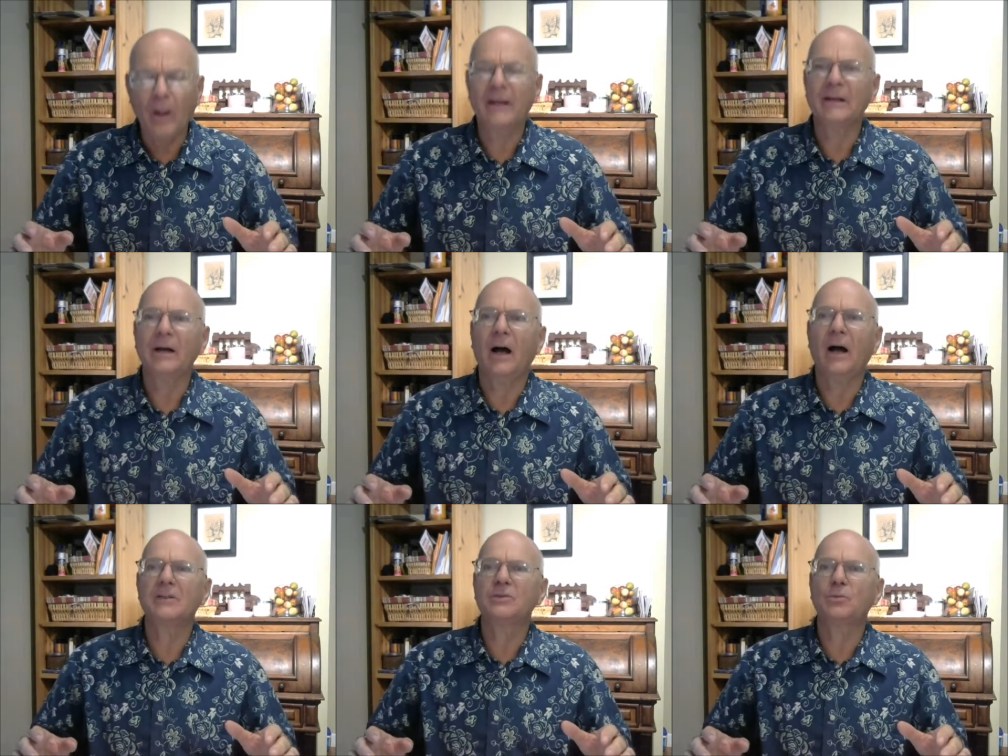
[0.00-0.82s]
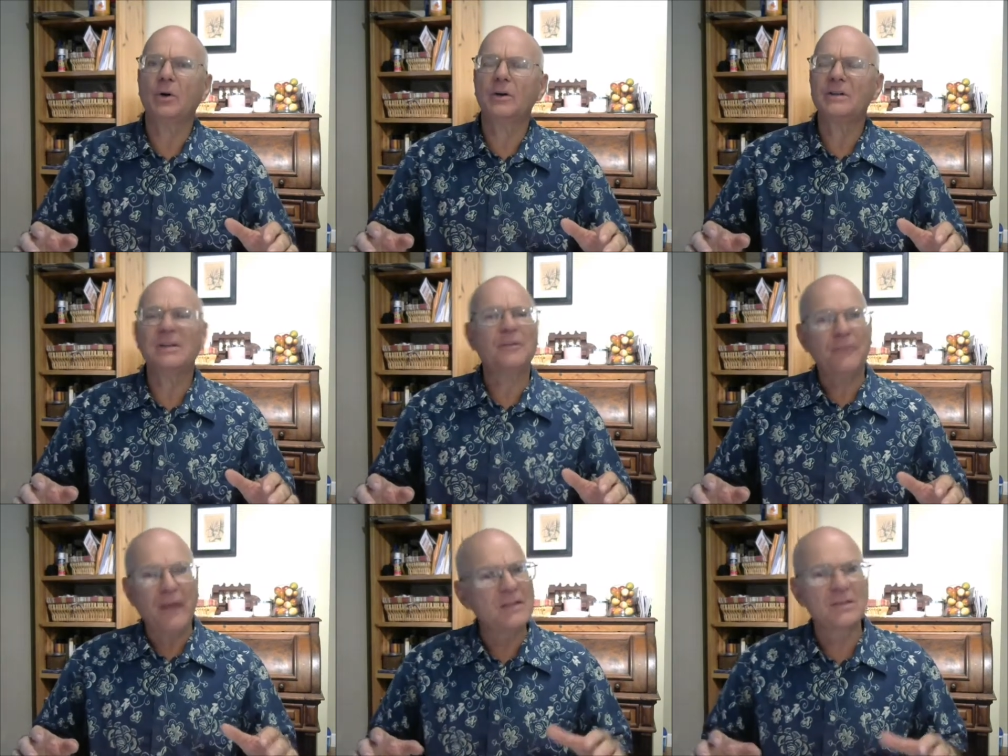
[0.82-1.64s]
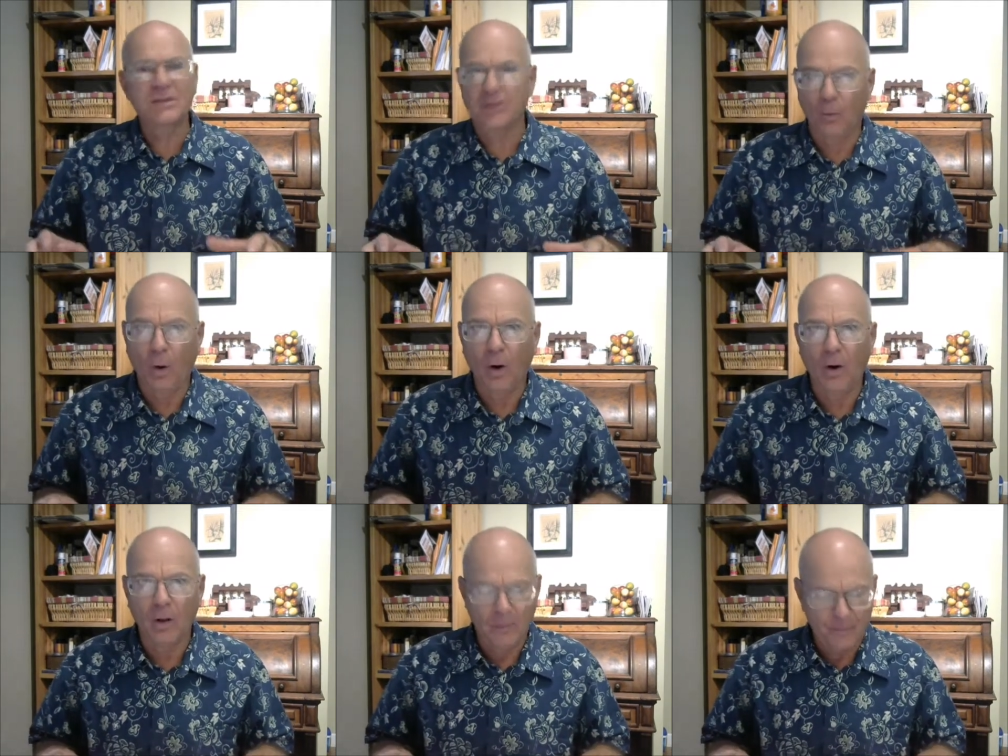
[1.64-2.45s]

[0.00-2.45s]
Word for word: and God's word defends the wall.